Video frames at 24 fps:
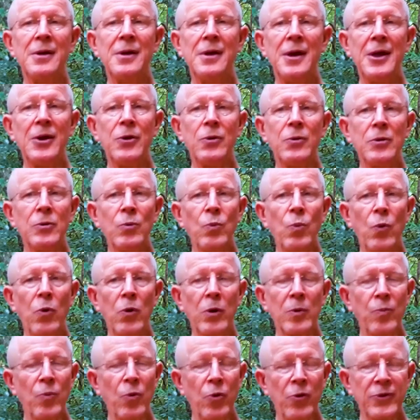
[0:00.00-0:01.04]
He couldn't
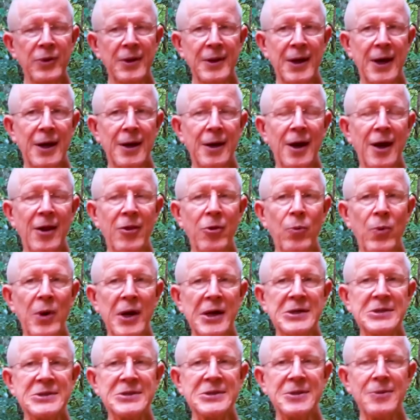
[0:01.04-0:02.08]
walk more than that,
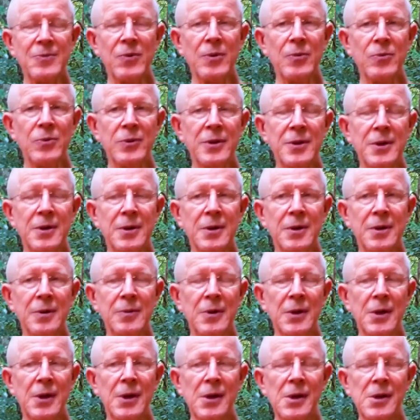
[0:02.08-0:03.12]
otherwise the
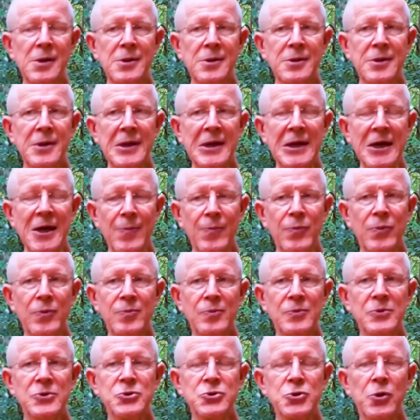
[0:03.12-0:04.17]
hip
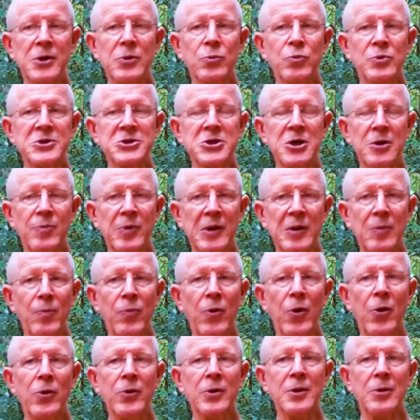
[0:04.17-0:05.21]
joint which had been
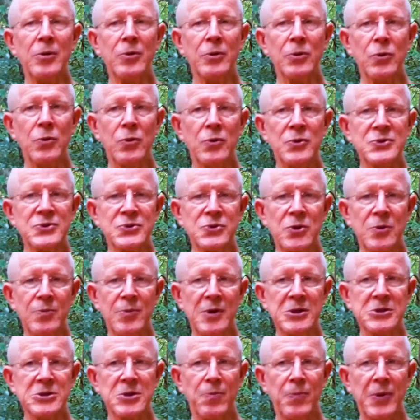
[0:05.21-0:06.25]
broken would cause too
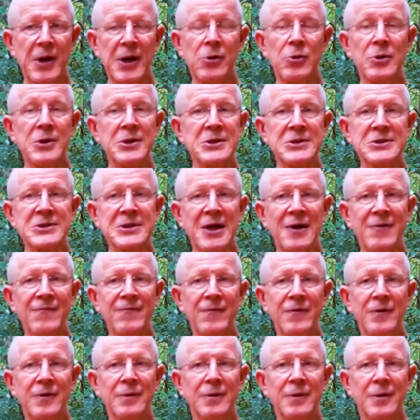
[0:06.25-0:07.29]
much pain or
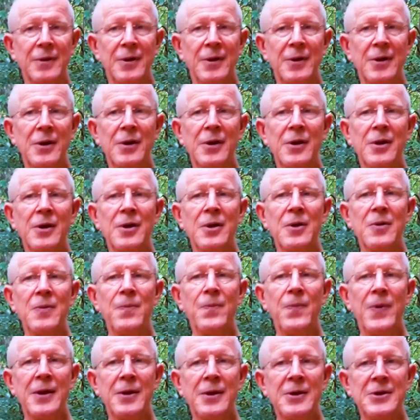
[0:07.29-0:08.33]
discomfort.
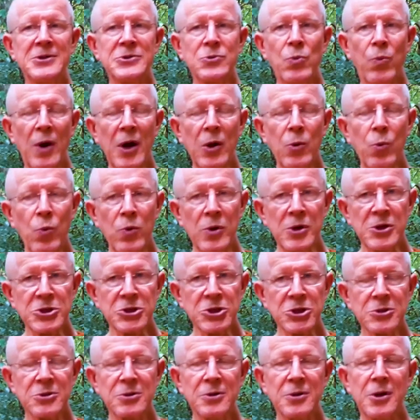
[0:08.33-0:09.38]
But his one
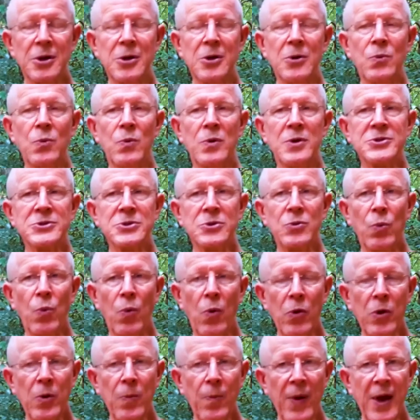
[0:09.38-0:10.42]
wish was to
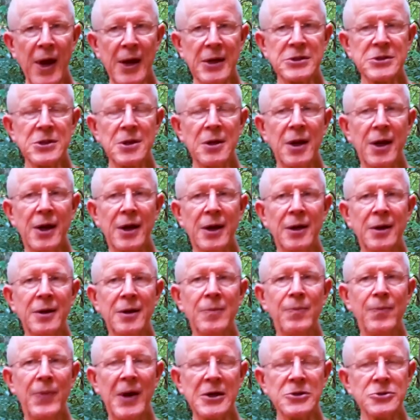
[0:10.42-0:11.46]
walk back to
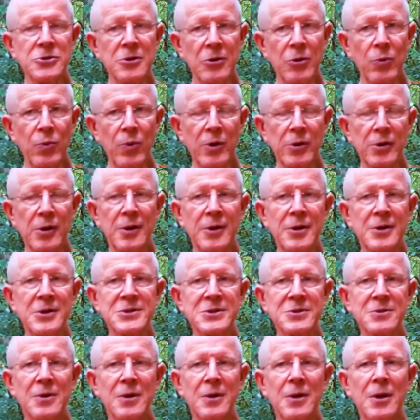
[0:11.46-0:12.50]
Lagala, back to the
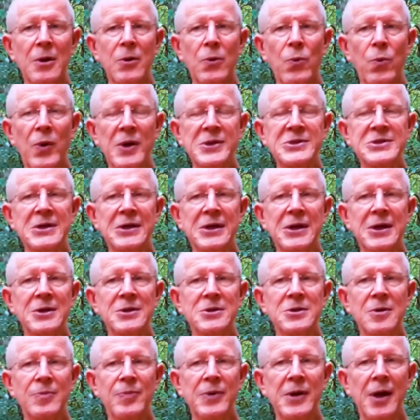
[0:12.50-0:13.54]
wilderness, once again
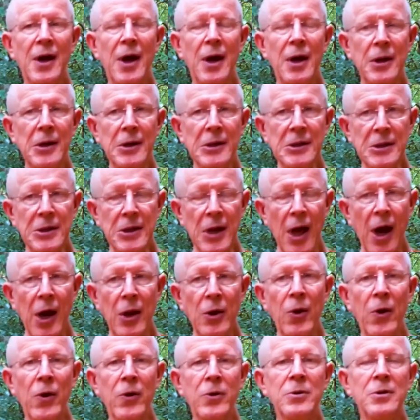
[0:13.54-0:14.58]
to be
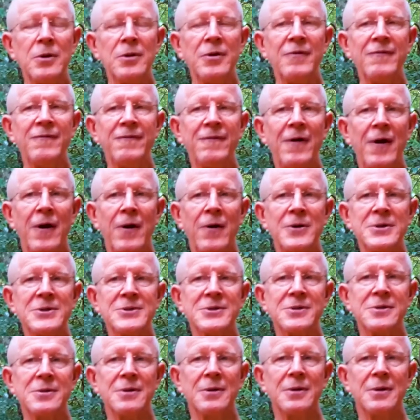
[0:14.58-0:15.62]
alone in the
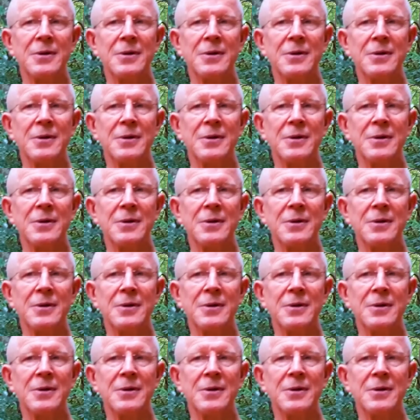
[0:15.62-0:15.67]
forest.